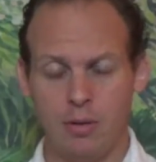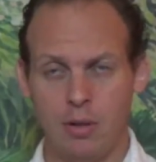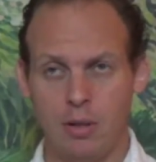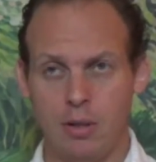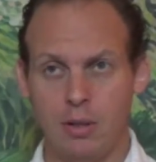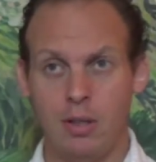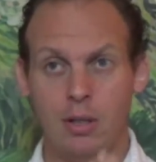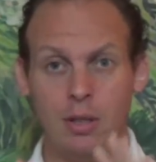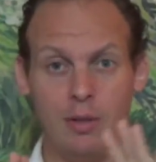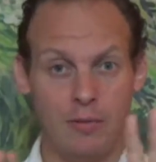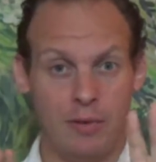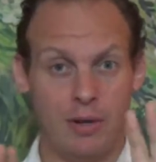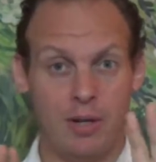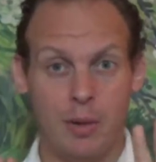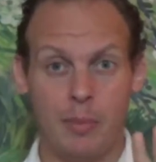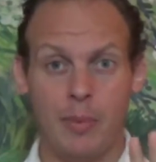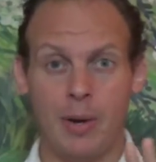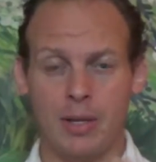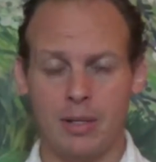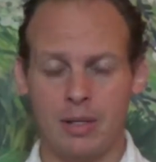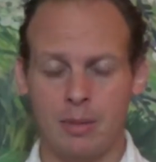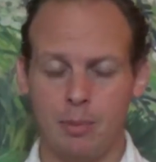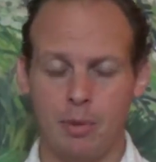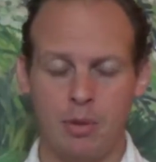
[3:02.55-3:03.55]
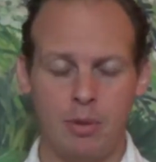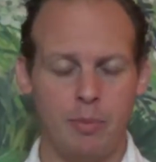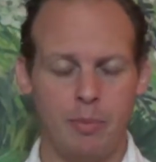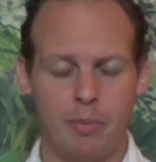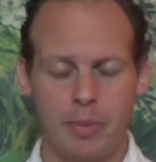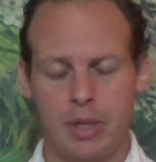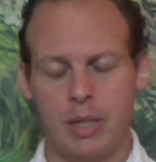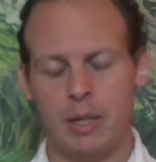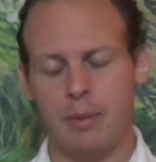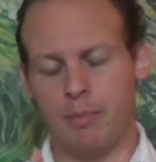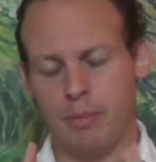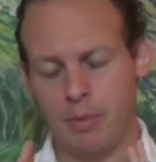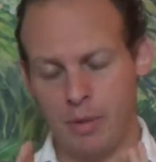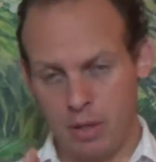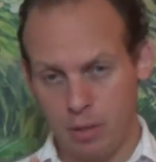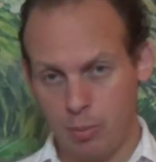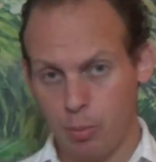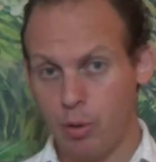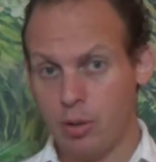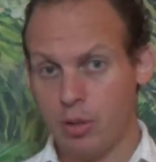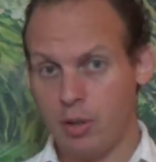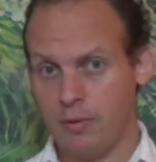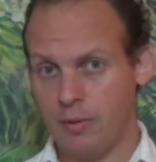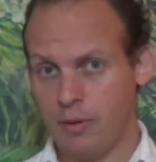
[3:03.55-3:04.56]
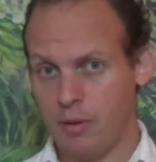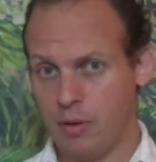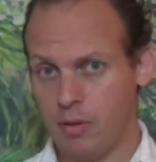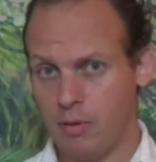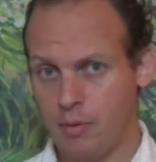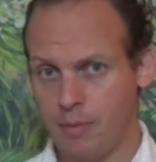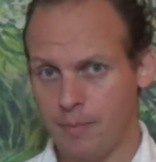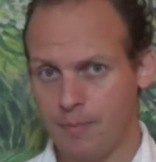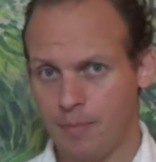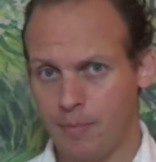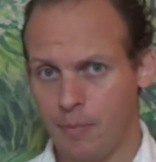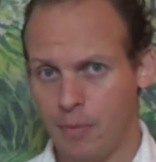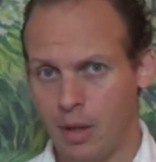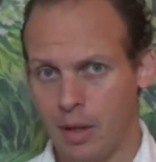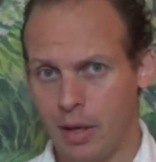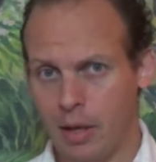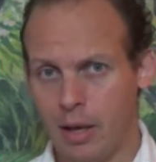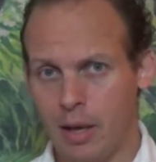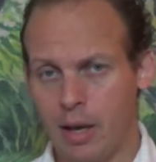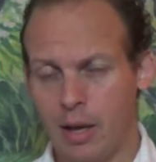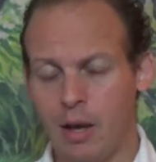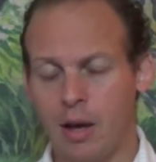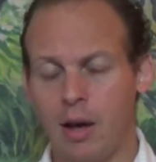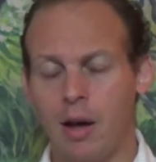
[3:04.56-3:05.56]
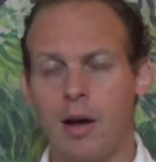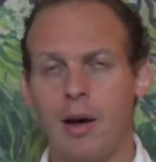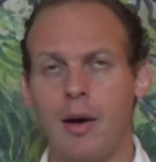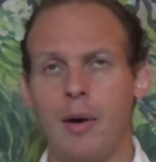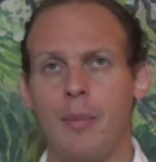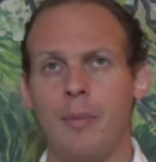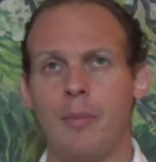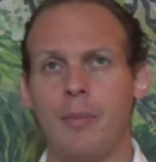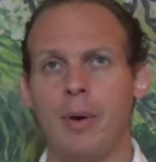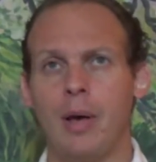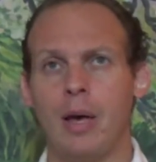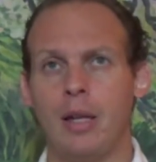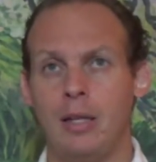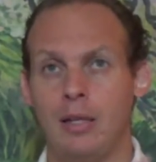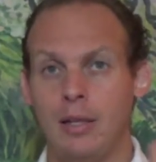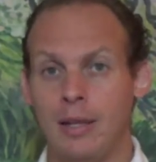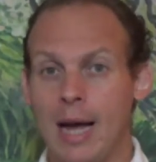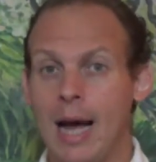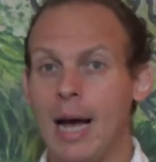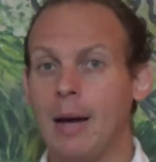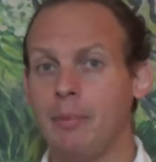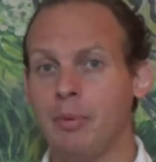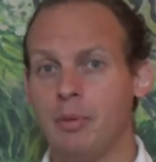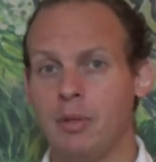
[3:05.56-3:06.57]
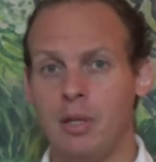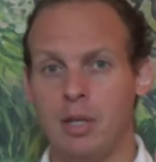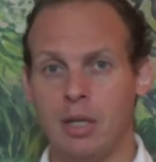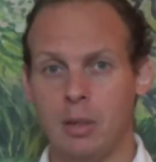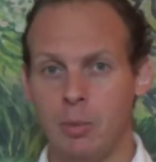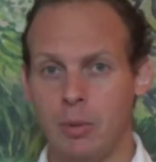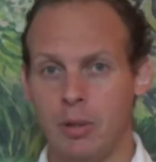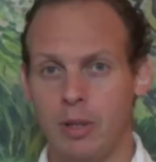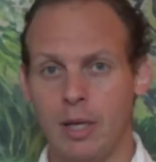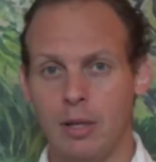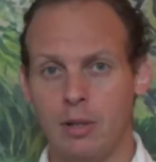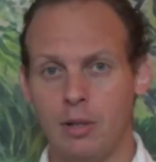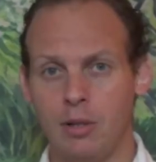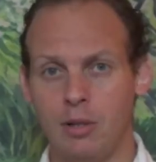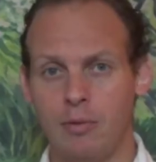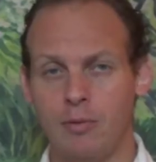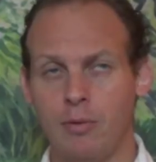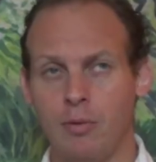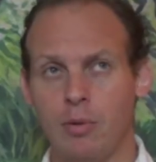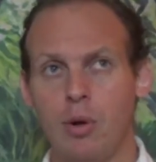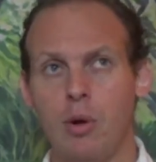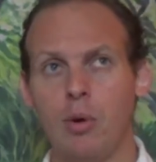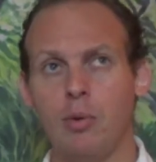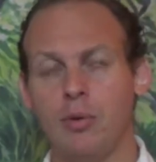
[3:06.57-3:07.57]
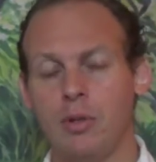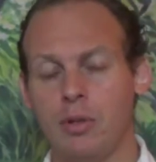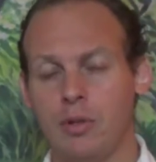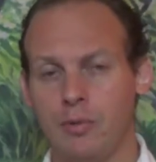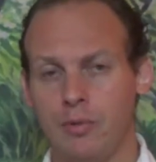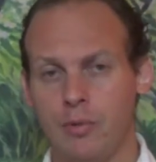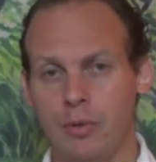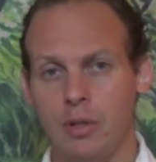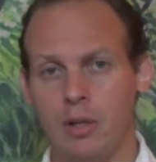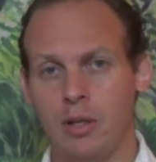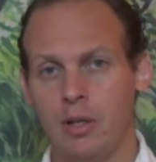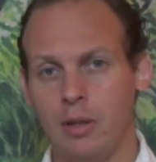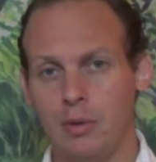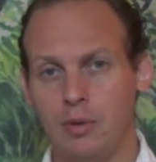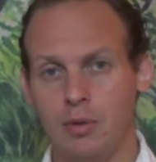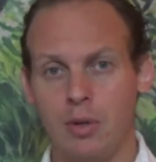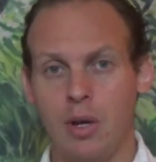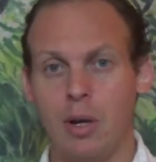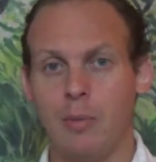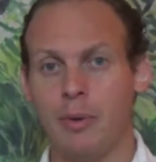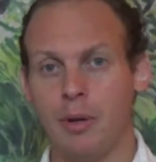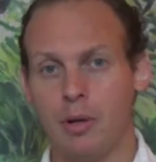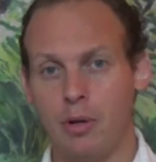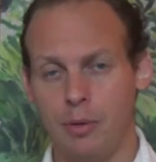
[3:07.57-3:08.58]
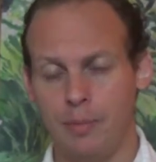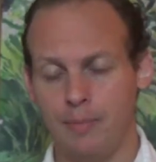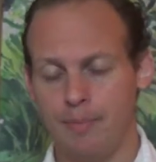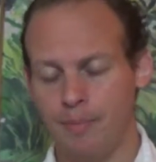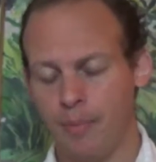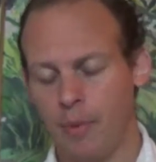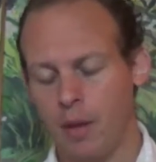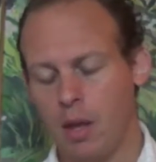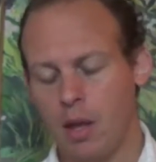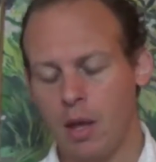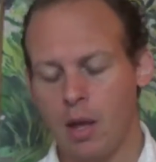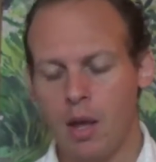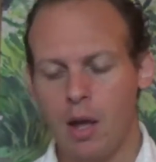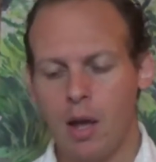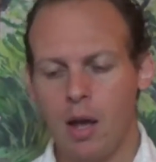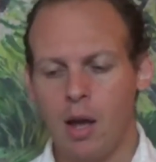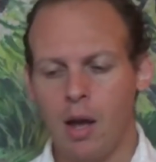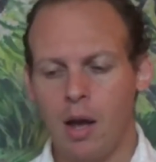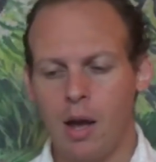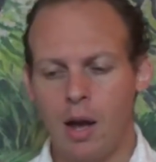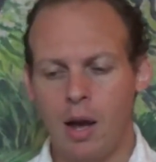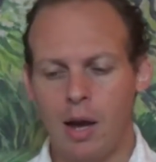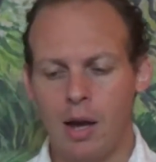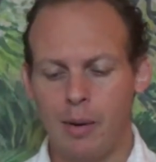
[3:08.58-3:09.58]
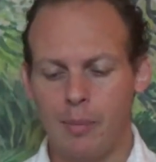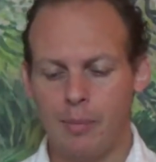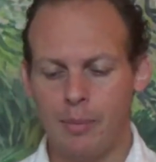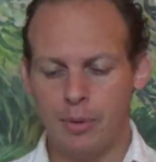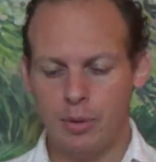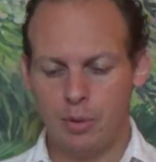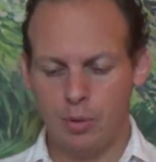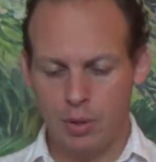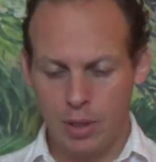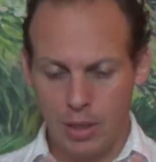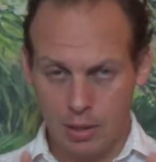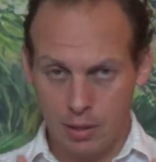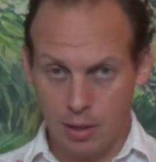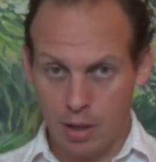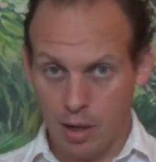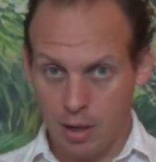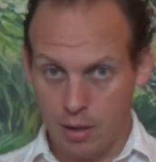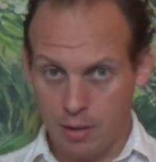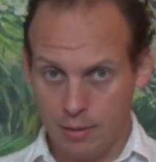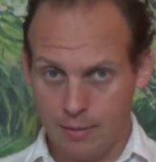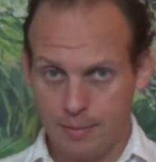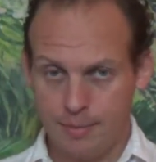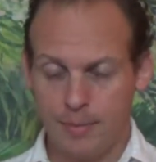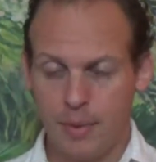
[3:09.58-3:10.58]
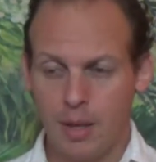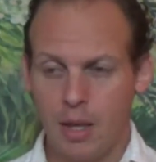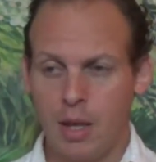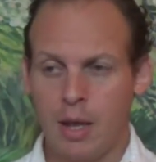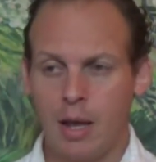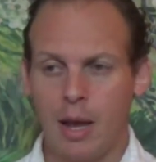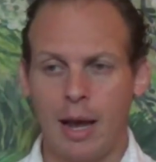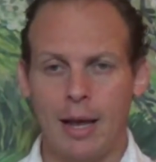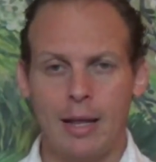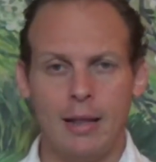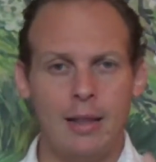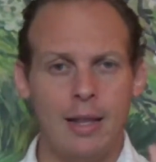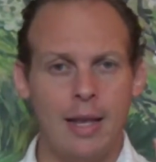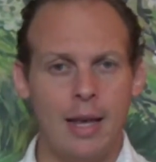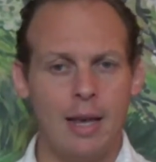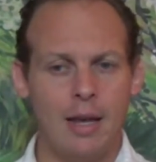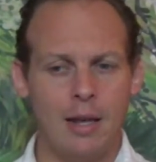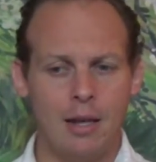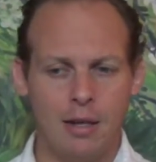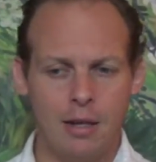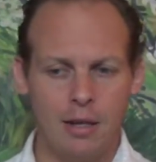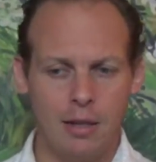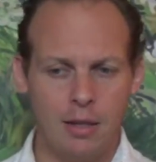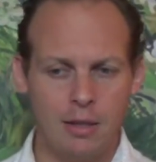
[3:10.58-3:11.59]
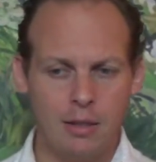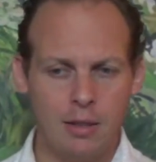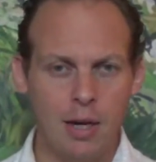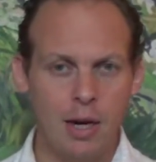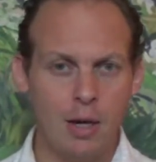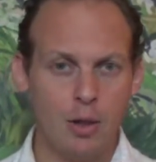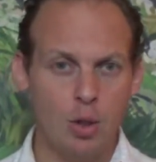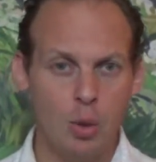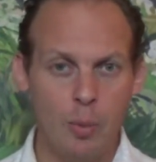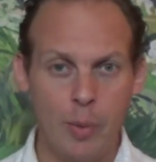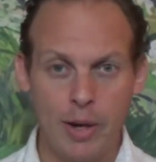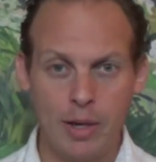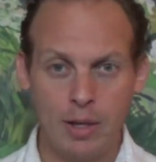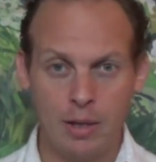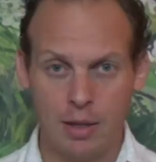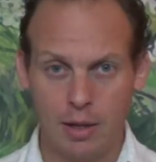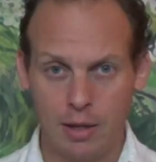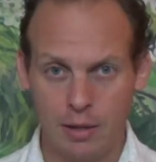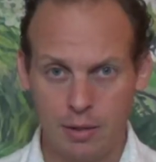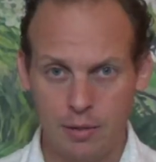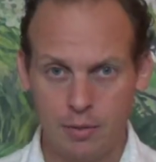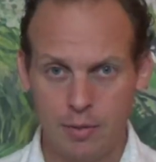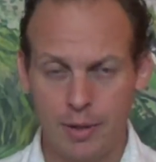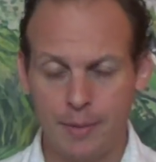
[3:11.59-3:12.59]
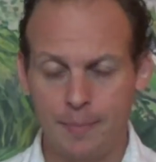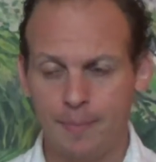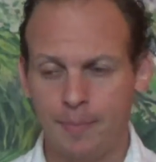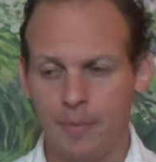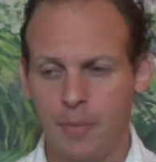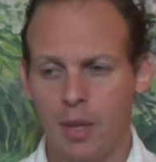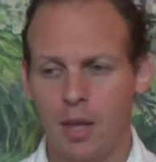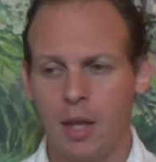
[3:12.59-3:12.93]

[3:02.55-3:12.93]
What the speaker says: It's still very possible, but it's more difficult. And in apps, the expectation of growth is really astronomical. So that's hard. And then it's hard to monetize, right?